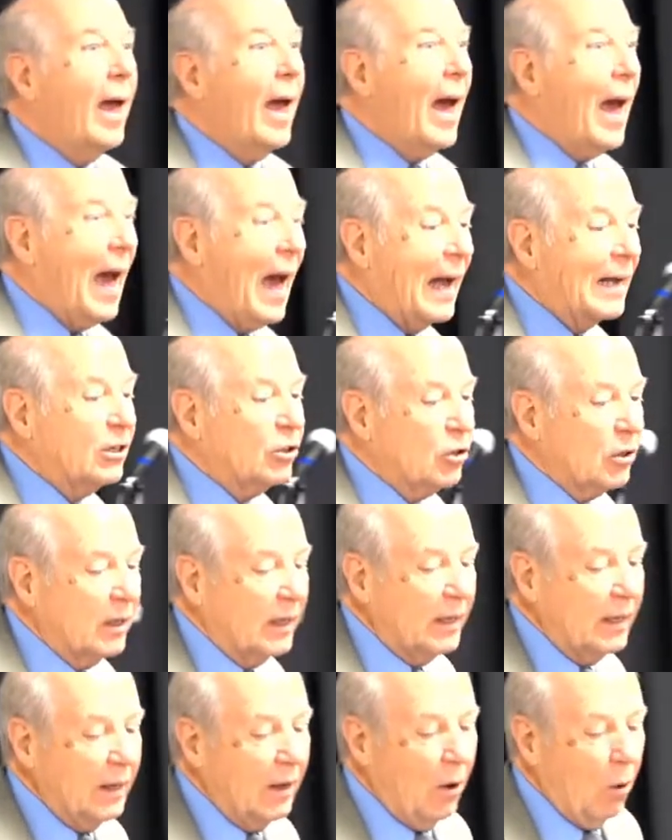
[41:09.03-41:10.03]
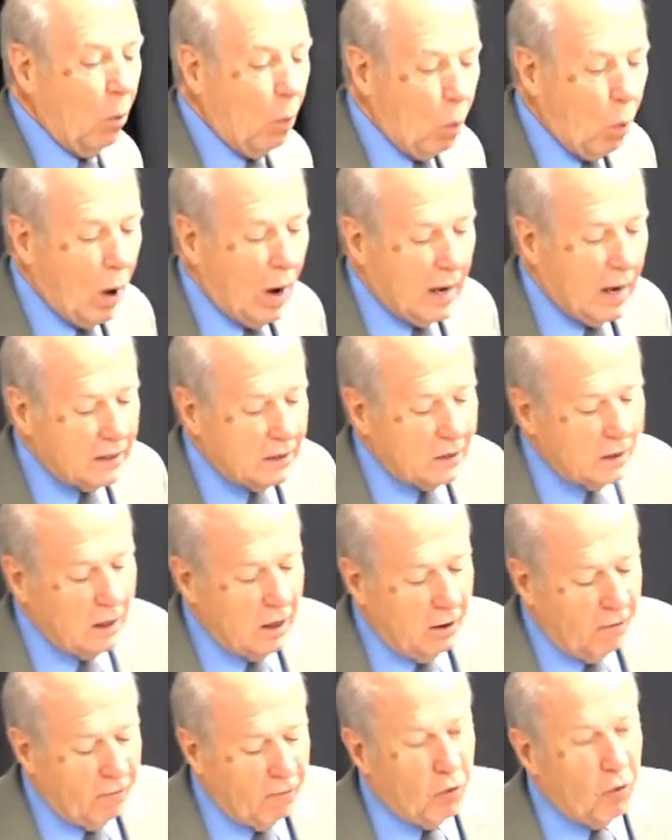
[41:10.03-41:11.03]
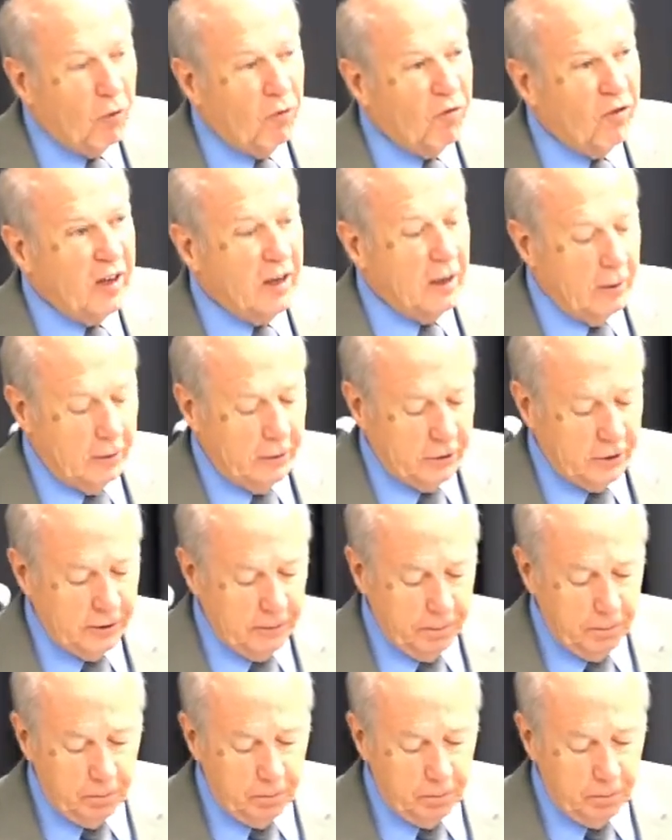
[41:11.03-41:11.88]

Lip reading: actually was fulfilled.